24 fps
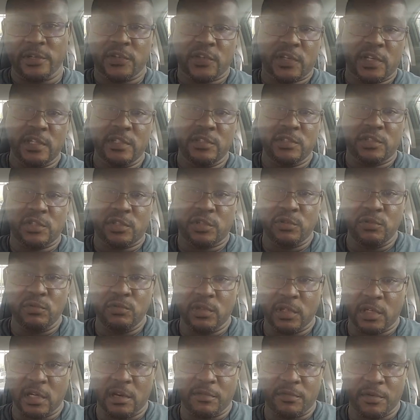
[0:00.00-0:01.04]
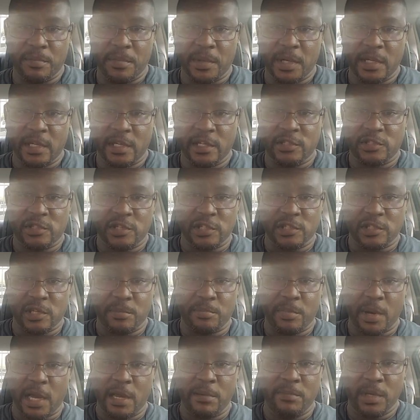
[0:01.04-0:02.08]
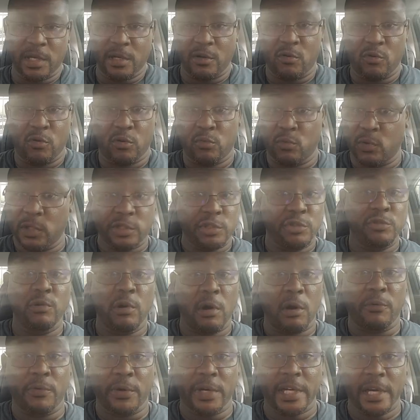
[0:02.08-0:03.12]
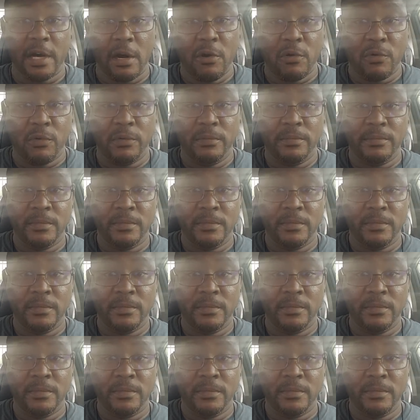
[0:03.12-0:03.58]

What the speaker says: sends to the government is just a payment on what you already owe.